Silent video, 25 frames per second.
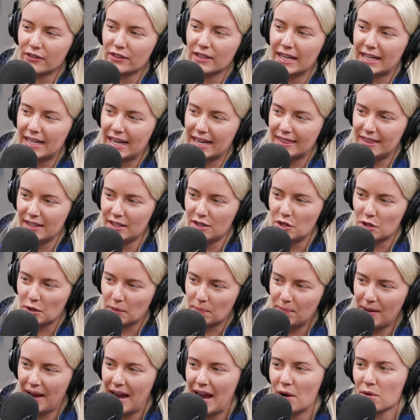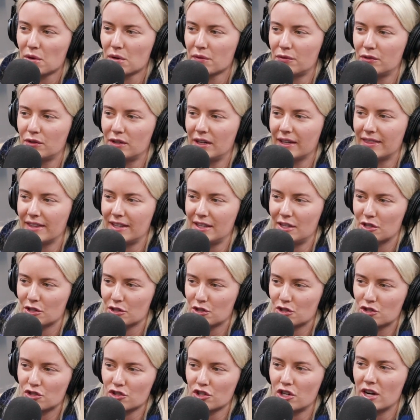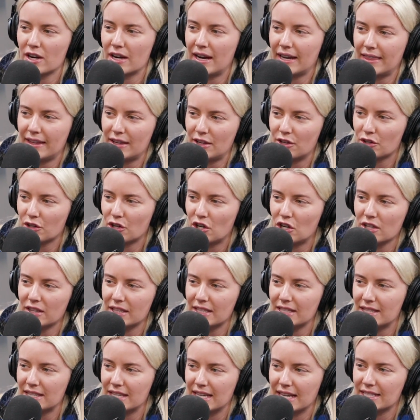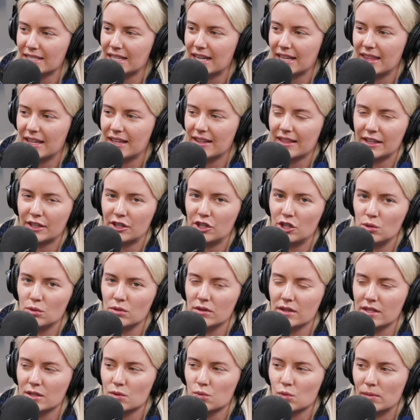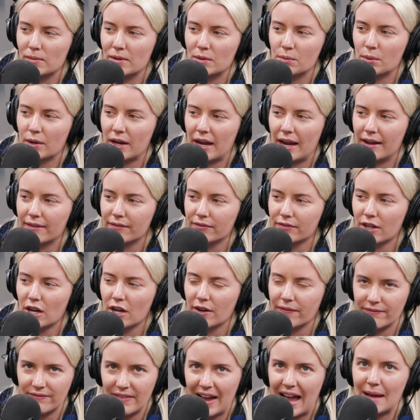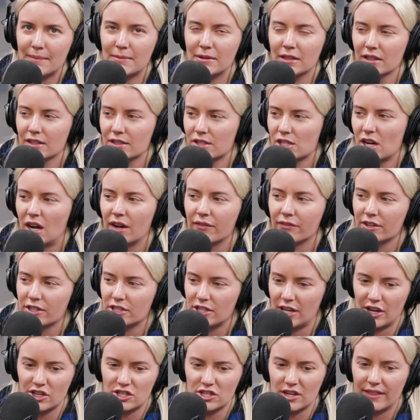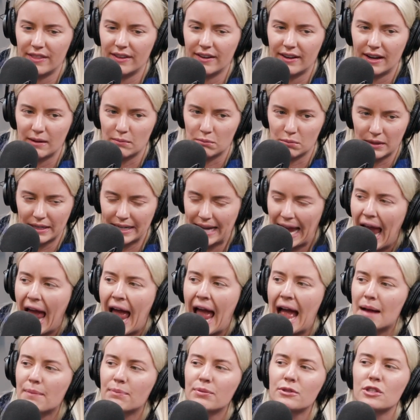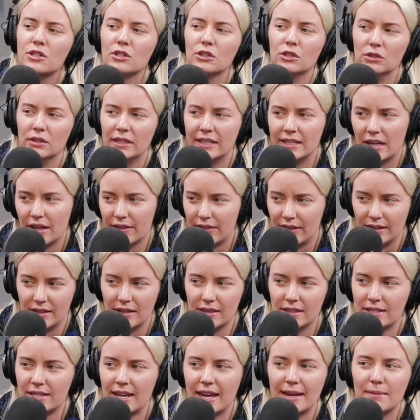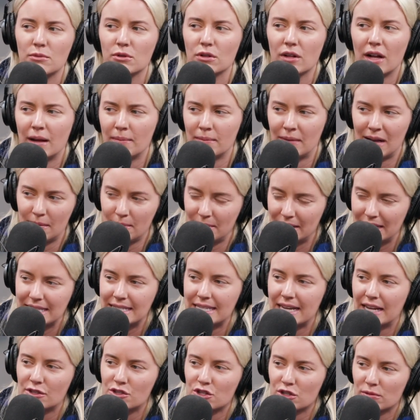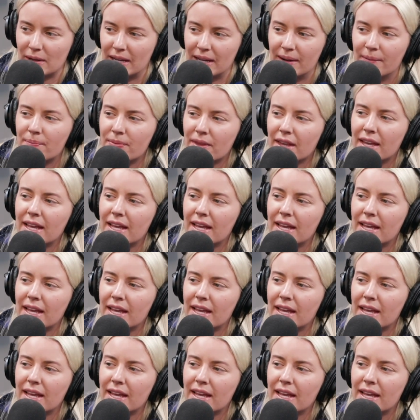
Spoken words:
Like, I think you're powerful. I think you're strong. I think you're all these things. I think like you and this woman would have a fabulous conversation. I think I'd bring absolutely nothing to the table. I might be a detriment.